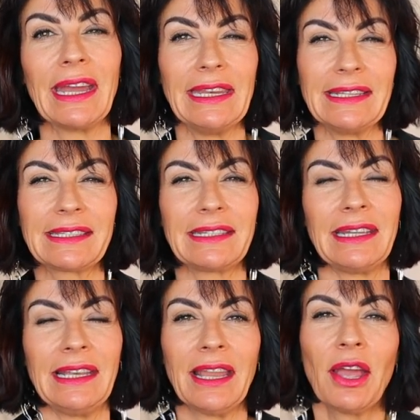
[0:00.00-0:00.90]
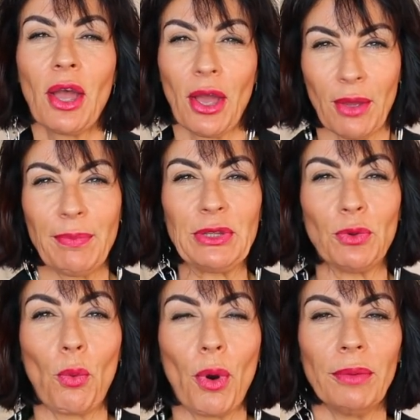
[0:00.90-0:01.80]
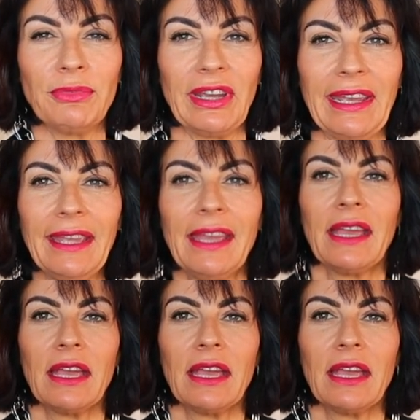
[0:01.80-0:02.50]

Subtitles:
and it's still a bit warm day.